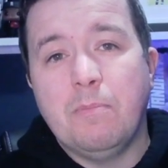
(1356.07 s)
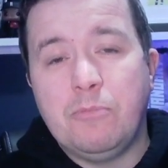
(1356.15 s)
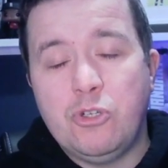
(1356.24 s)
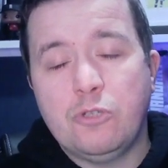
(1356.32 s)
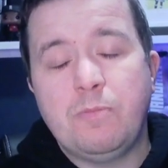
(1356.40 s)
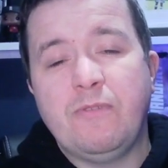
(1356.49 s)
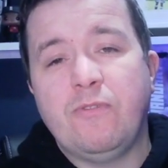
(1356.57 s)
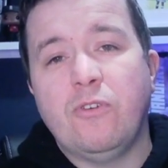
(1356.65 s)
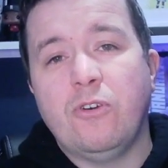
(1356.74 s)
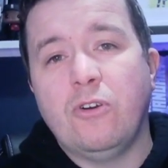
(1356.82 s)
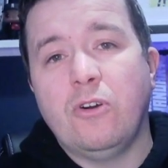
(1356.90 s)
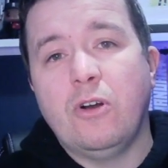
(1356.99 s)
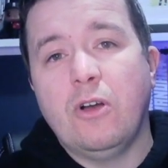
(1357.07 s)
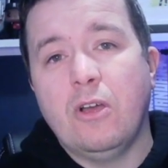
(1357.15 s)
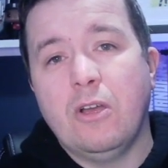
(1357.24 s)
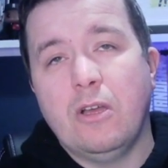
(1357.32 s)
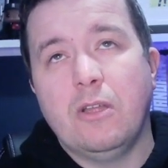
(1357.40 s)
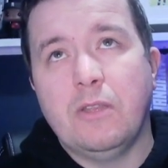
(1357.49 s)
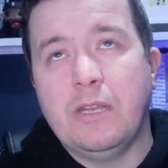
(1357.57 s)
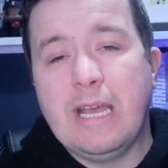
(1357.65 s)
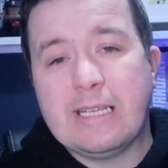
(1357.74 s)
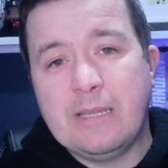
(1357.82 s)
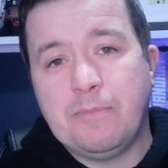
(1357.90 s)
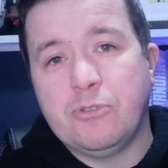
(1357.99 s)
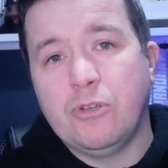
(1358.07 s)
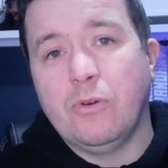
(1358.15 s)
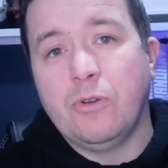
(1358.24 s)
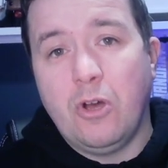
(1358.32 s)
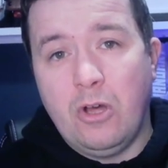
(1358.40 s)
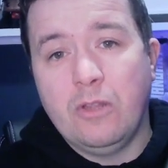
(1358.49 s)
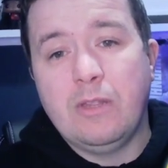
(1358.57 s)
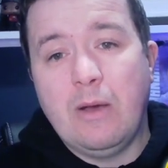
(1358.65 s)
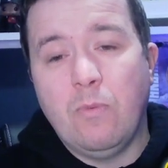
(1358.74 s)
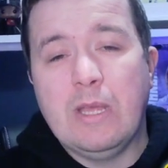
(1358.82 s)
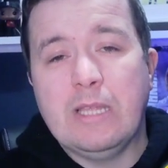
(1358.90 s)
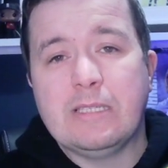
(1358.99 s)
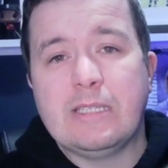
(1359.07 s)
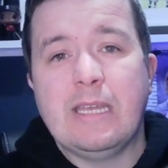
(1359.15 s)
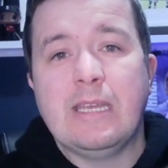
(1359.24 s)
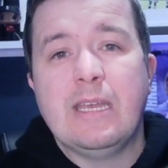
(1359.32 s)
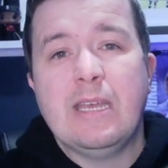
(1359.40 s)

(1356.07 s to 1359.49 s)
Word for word: just before uh, the next episode on that Wednesday.